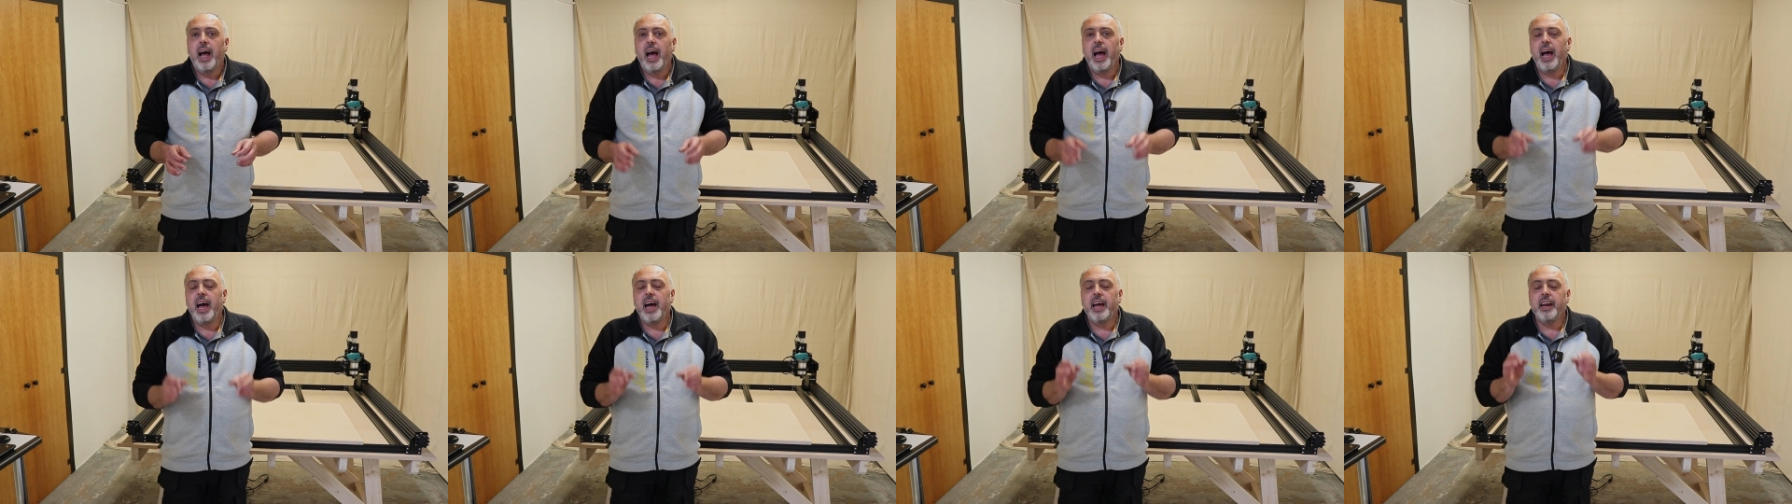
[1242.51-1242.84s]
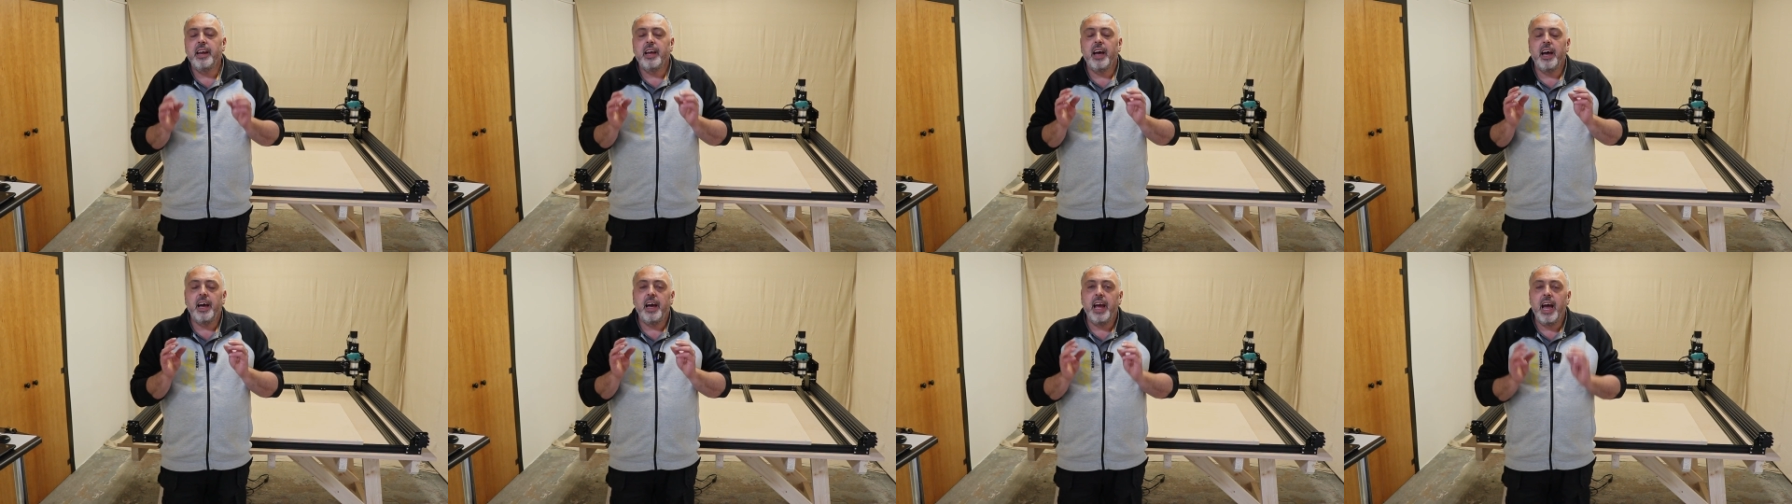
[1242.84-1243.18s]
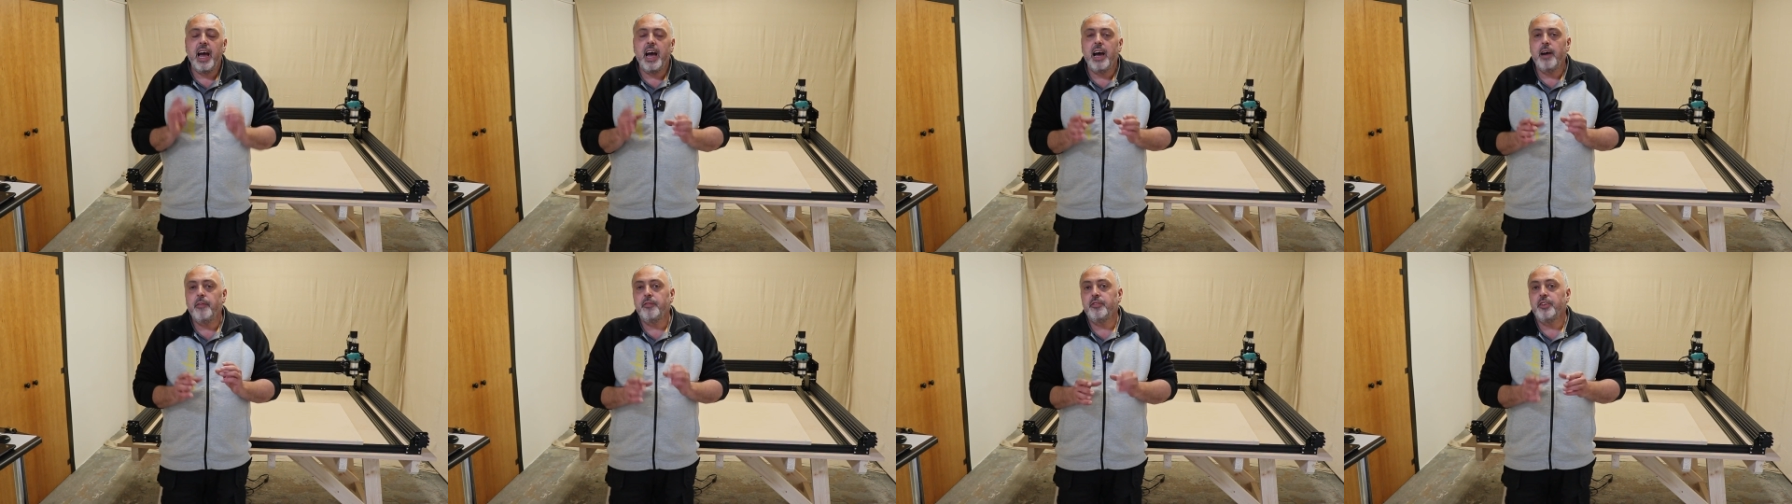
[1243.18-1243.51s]
and I
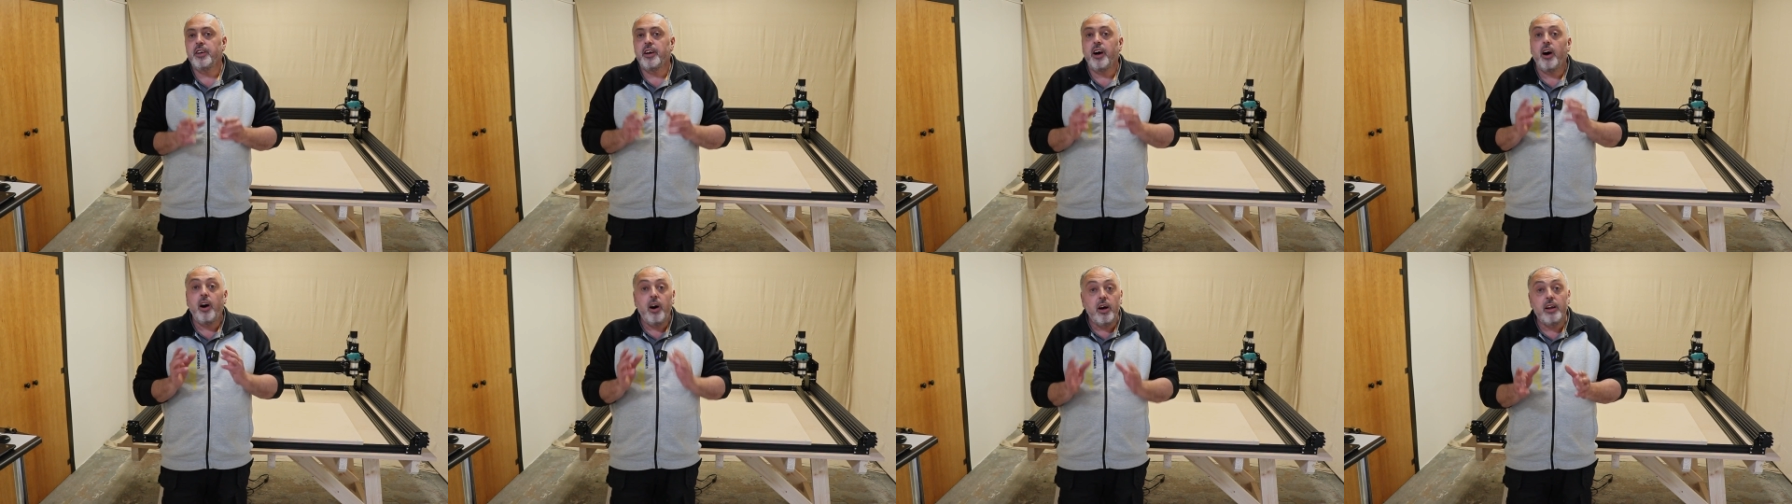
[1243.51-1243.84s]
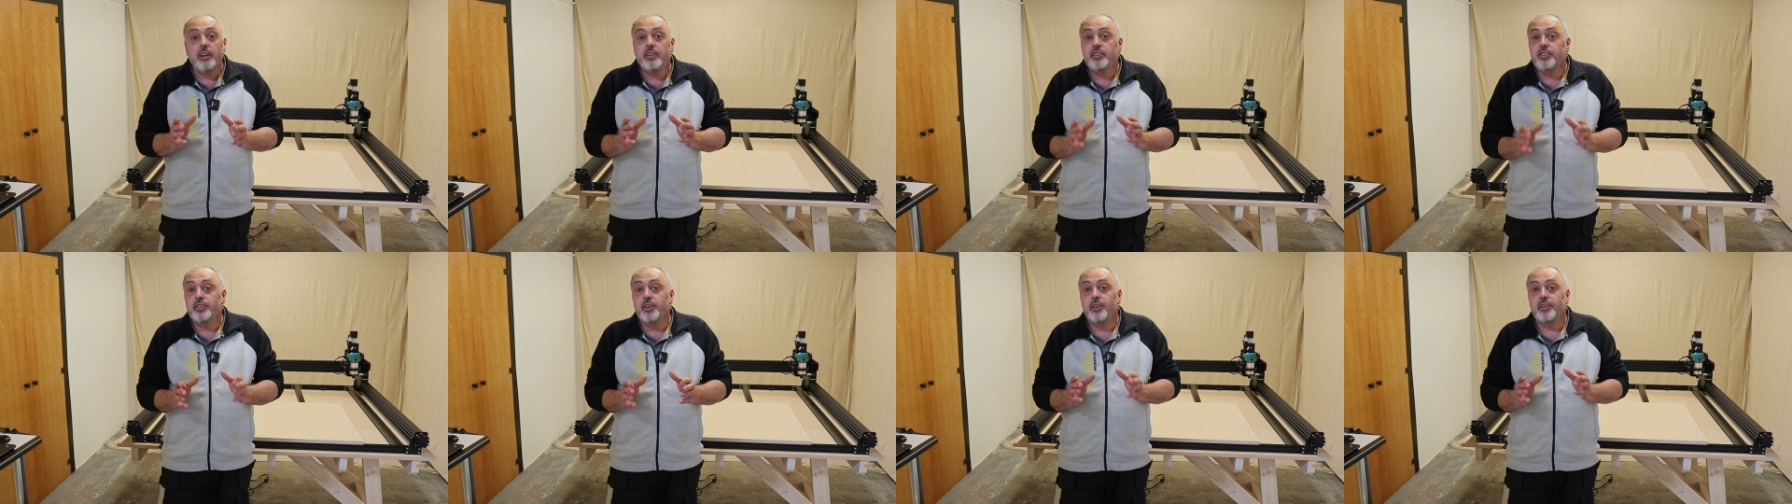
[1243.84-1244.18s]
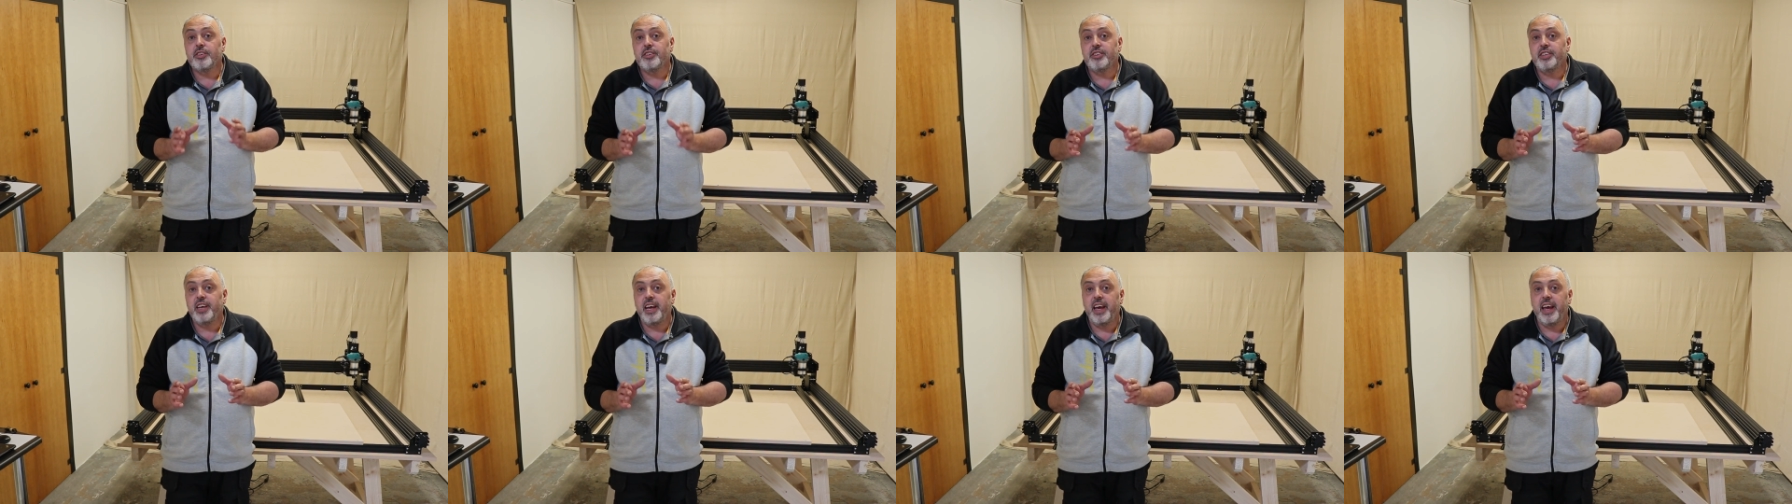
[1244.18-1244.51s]
have to also
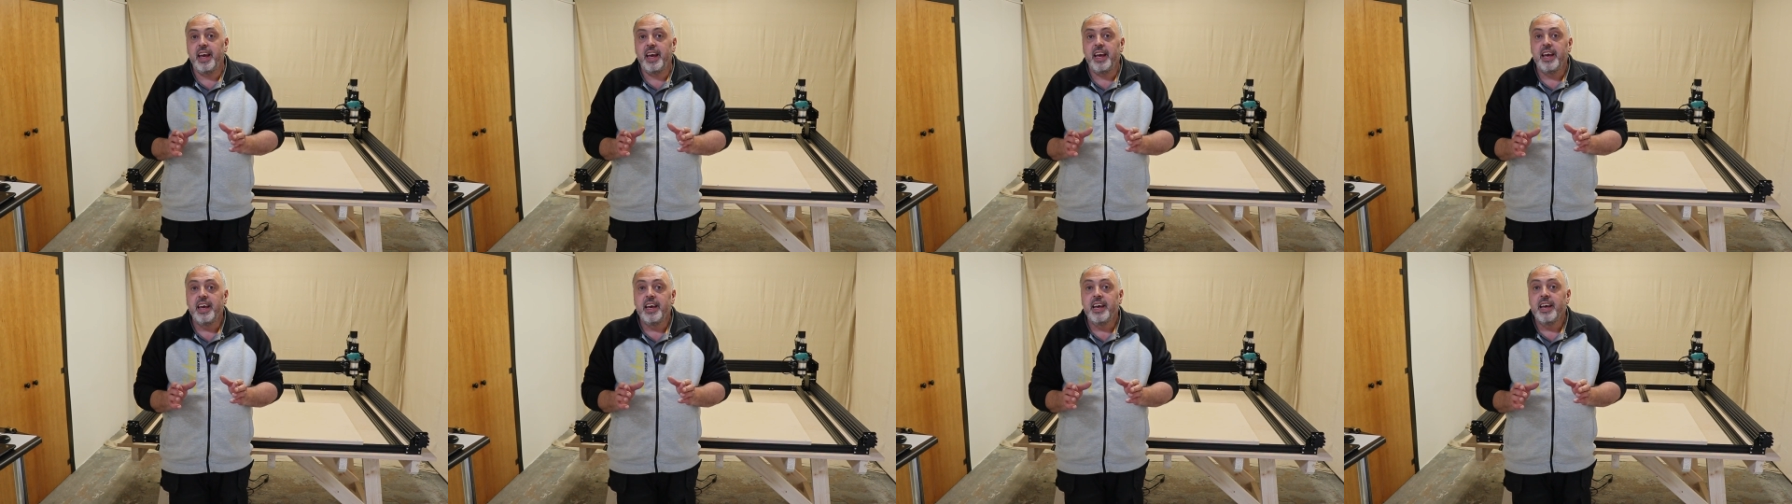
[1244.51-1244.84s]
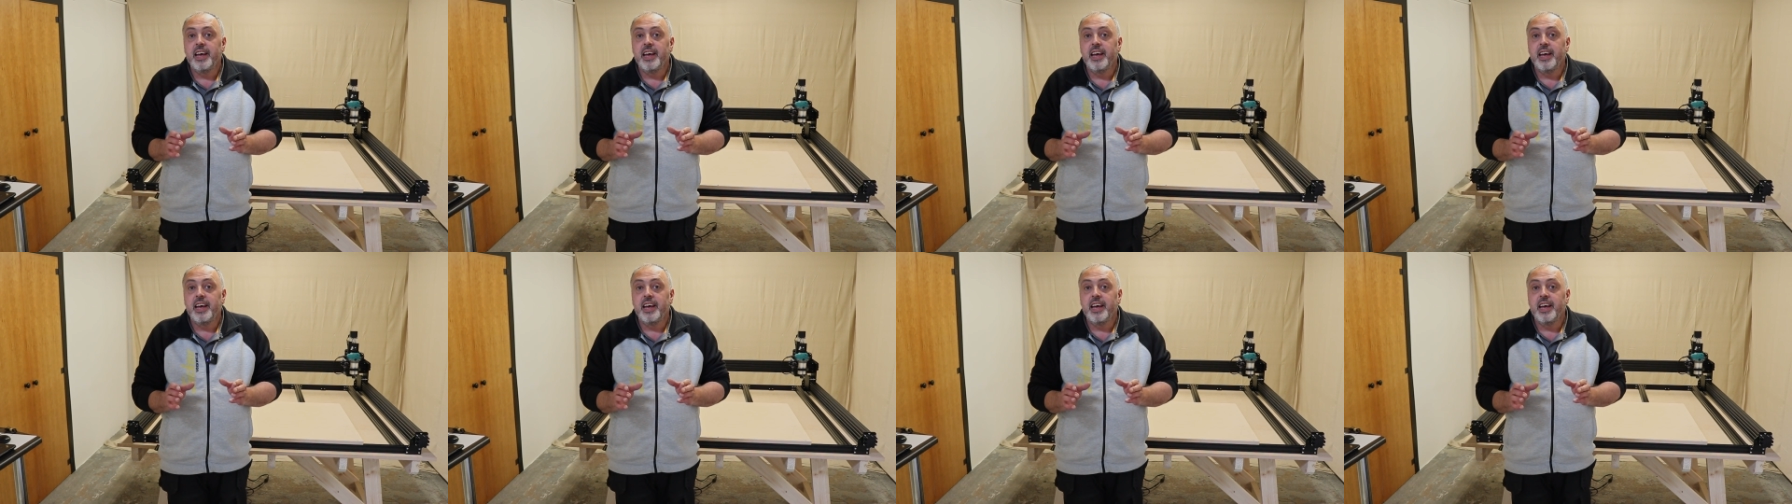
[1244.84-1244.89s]
say